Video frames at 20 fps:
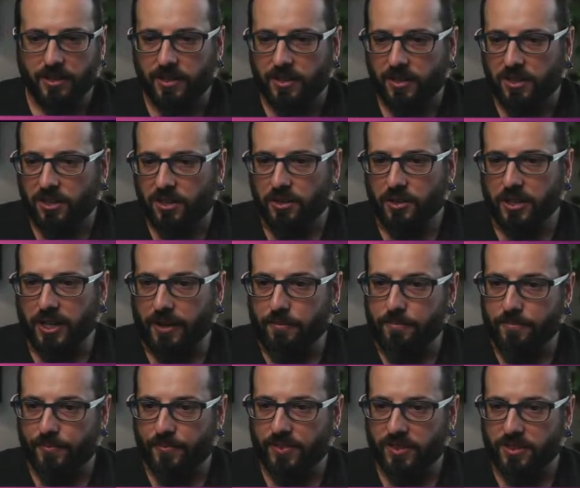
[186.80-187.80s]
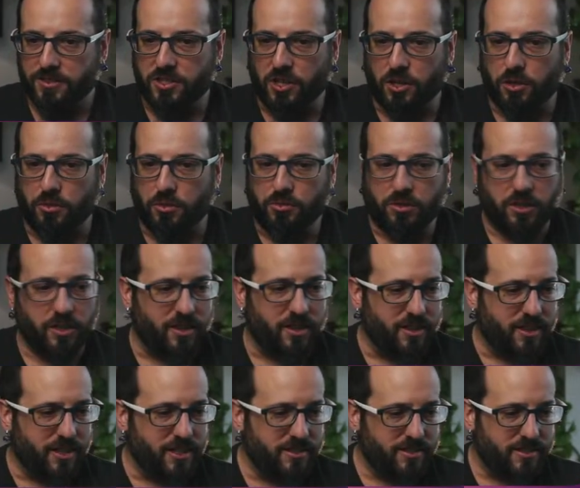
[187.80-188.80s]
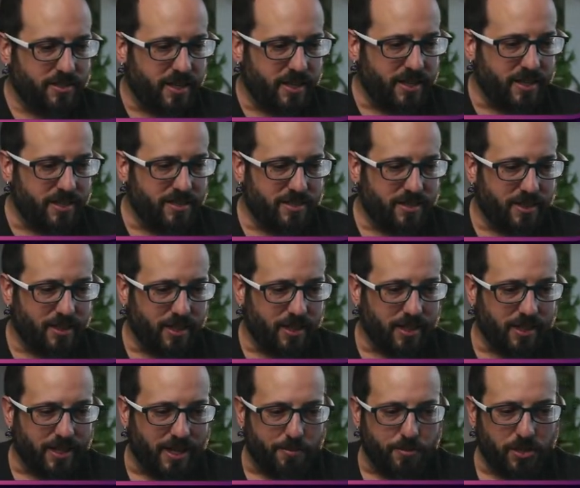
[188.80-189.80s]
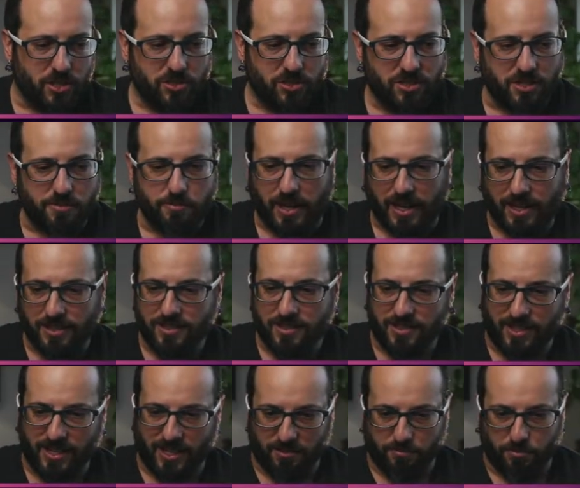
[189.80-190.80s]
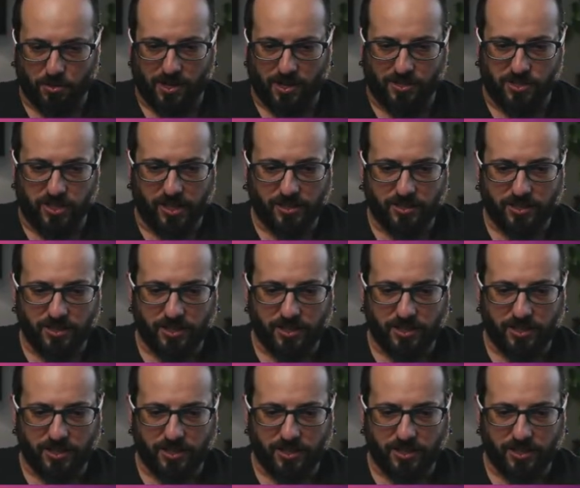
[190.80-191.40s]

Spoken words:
Okay, so this is the image to maze side project.